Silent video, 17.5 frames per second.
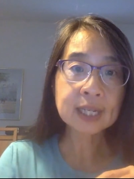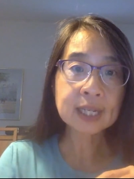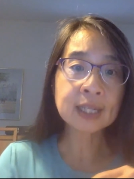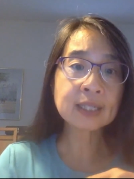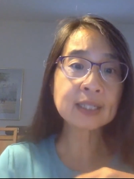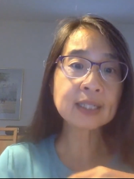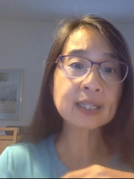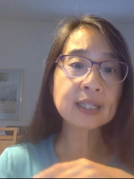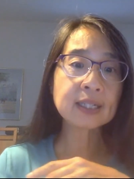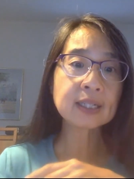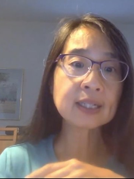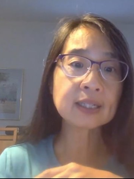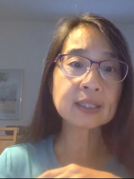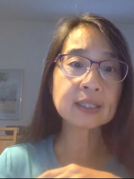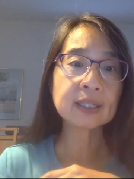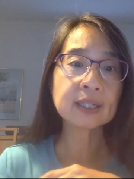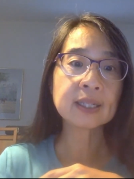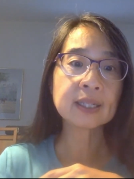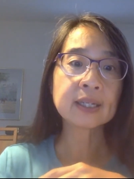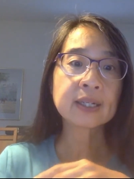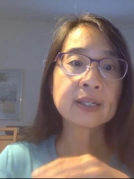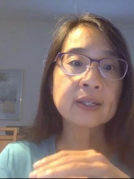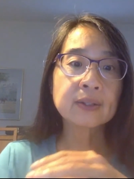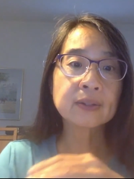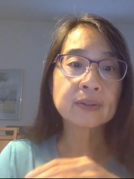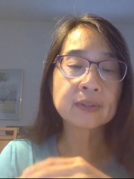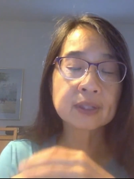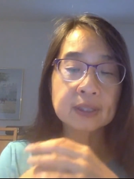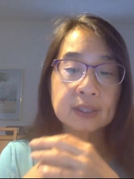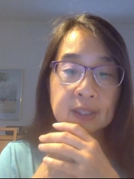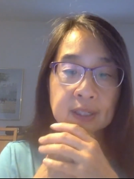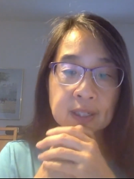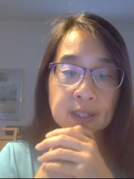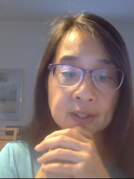And then, the